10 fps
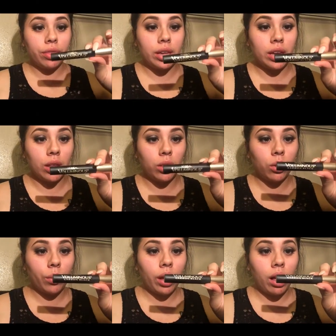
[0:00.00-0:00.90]
the
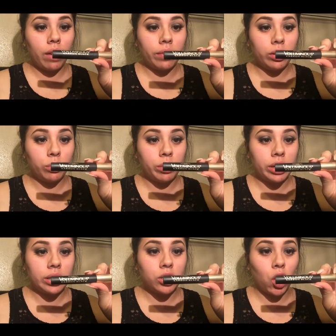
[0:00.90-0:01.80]
L'Oreal
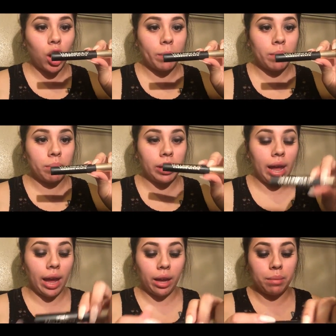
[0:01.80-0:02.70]
Voluminous Carbon
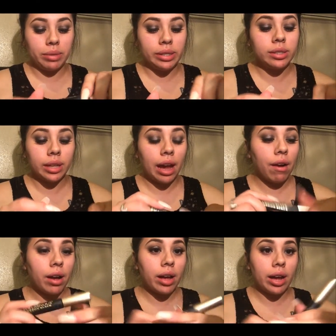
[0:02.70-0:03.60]
Black
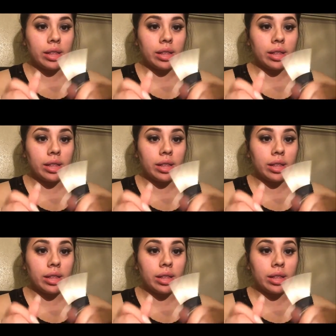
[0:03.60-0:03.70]
Mascara,